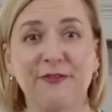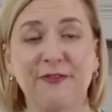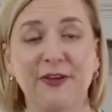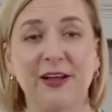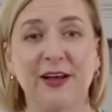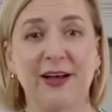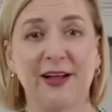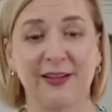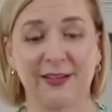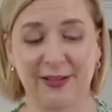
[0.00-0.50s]

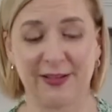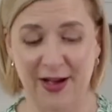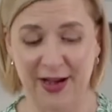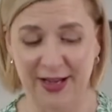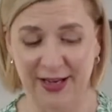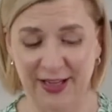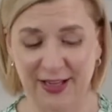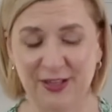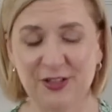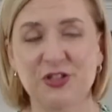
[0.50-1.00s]

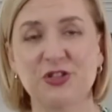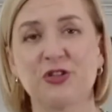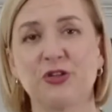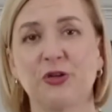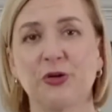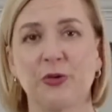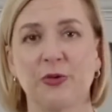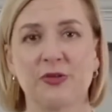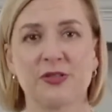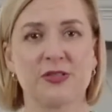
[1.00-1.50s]
lining
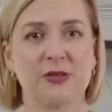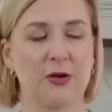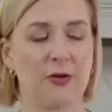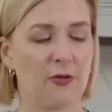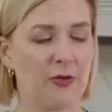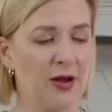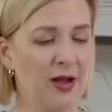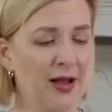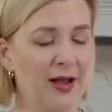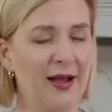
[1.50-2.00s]
too.
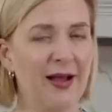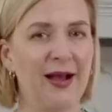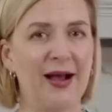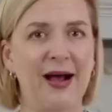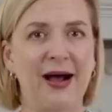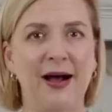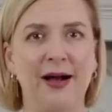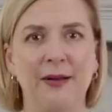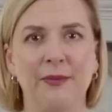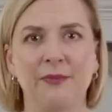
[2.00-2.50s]
So
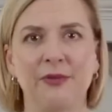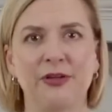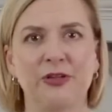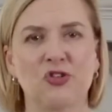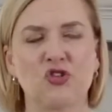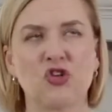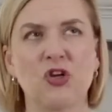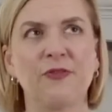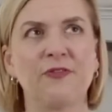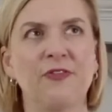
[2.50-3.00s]

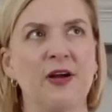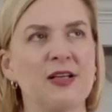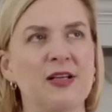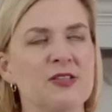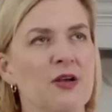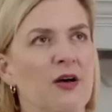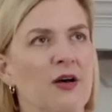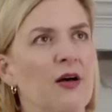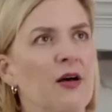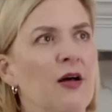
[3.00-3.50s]
she finds
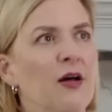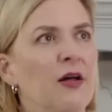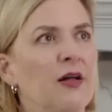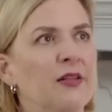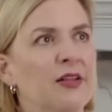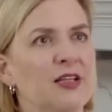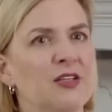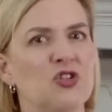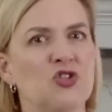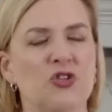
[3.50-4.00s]
all
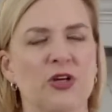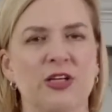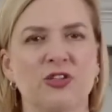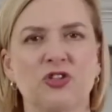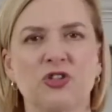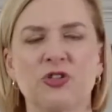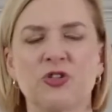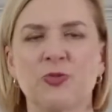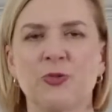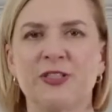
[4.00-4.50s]
these
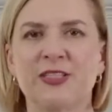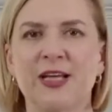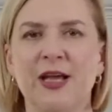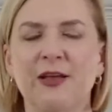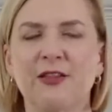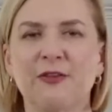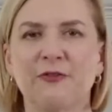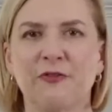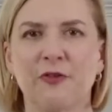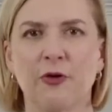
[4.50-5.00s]
treasures. We
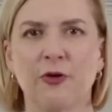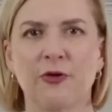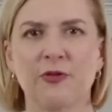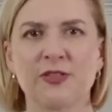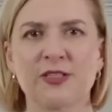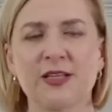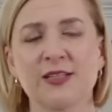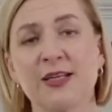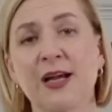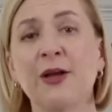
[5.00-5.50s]
take the photos
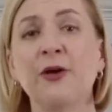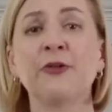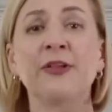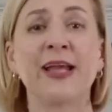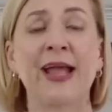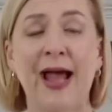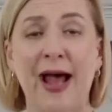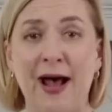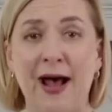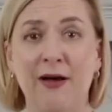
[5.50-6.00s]
because I
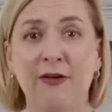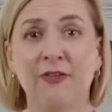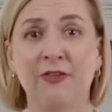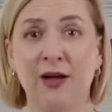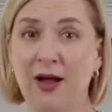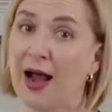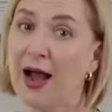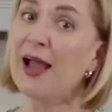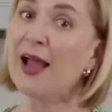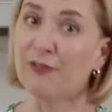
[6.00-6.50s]

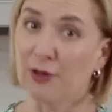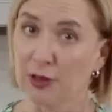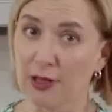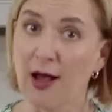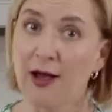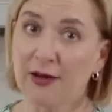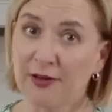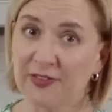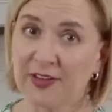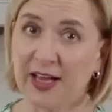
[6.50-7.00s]
have a
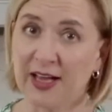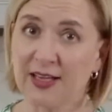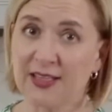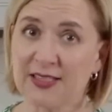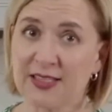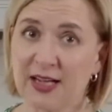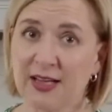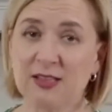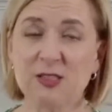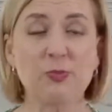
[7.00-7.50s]
lot of cake
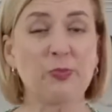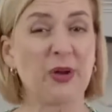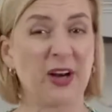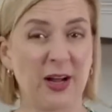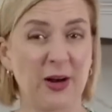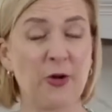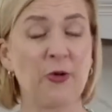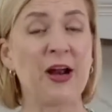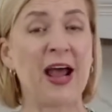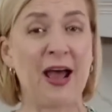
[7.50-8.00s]
stands, but
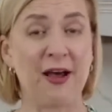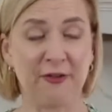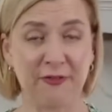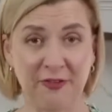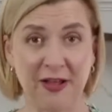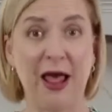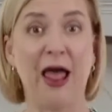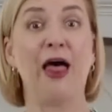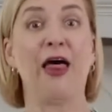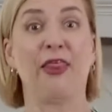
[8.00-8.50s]
I don't have
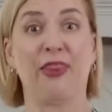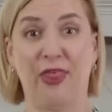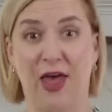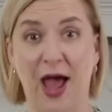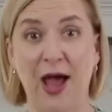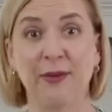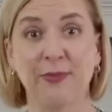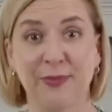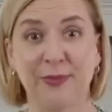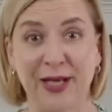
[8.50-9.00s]

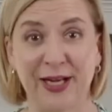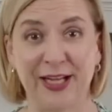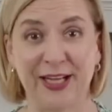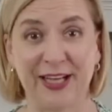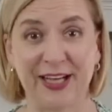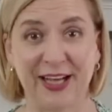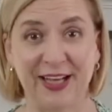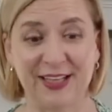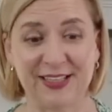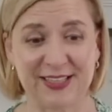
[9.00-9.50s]
that many
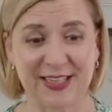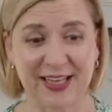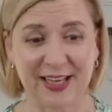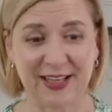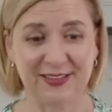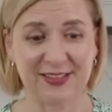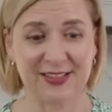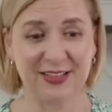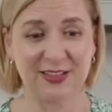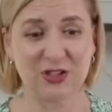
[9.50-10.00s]
cake
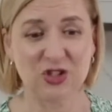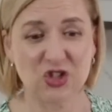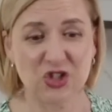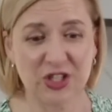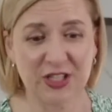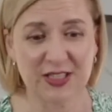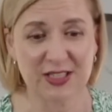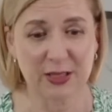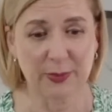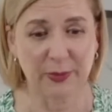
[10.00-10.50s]
stands, and
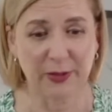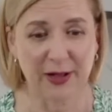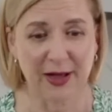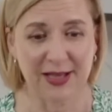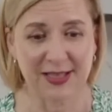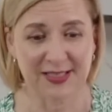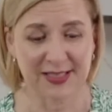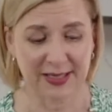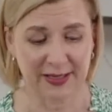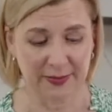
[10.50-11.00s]
she
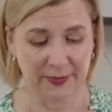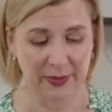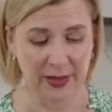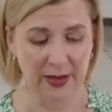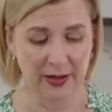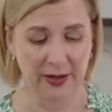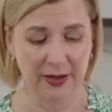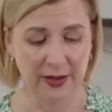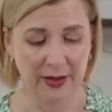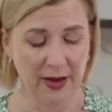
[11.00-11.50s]
supplies it.
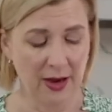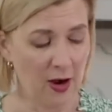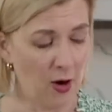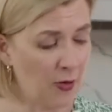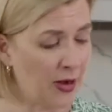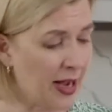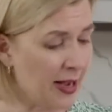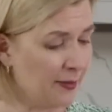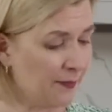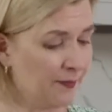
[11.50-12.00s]

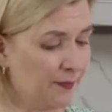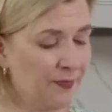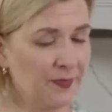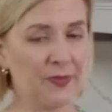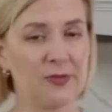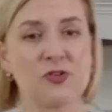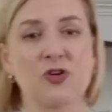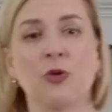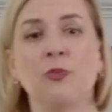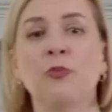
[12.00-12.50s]
Okay,
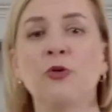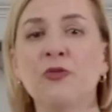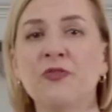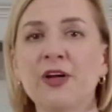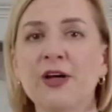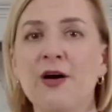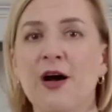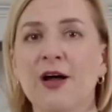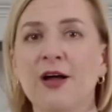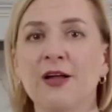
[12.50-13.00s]
so
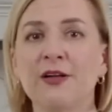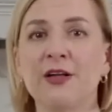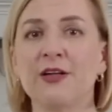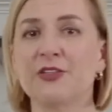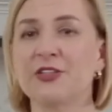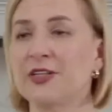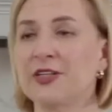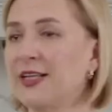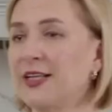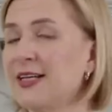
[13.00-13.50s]
moving on
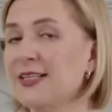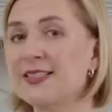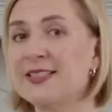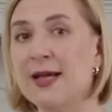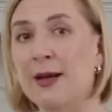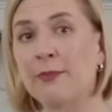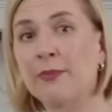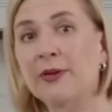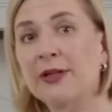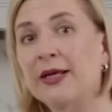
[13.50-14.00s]
to the
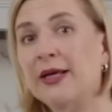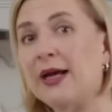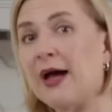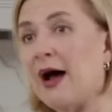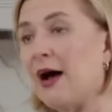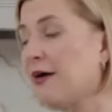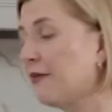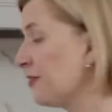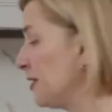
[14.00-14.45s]
assembly of